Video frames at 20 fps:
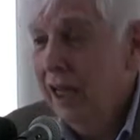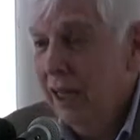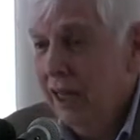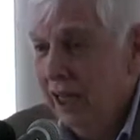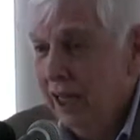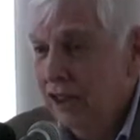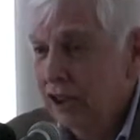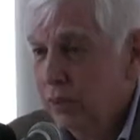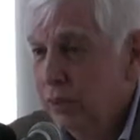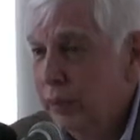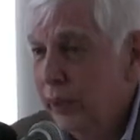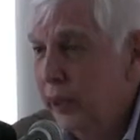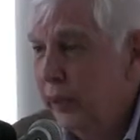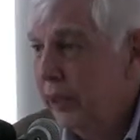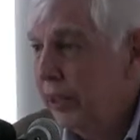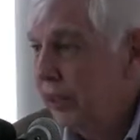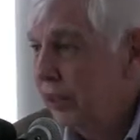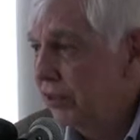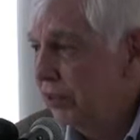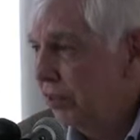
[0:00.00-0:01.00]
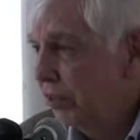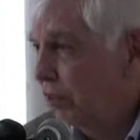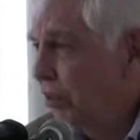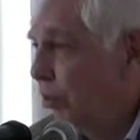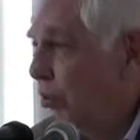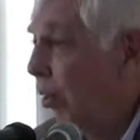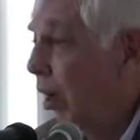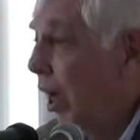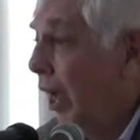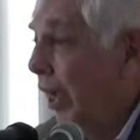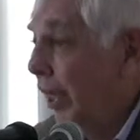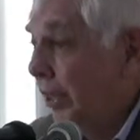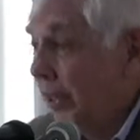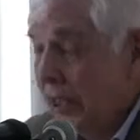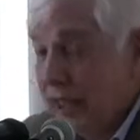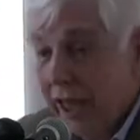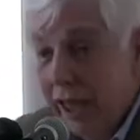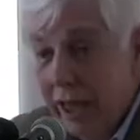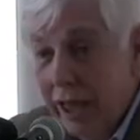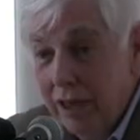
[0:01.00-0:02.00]
experience trying a
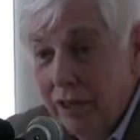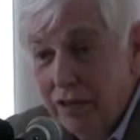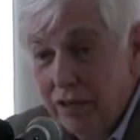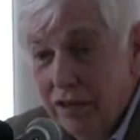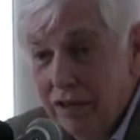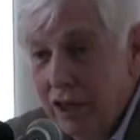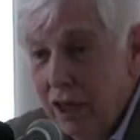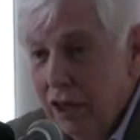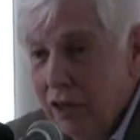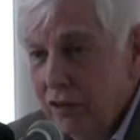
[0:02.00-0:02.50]
case,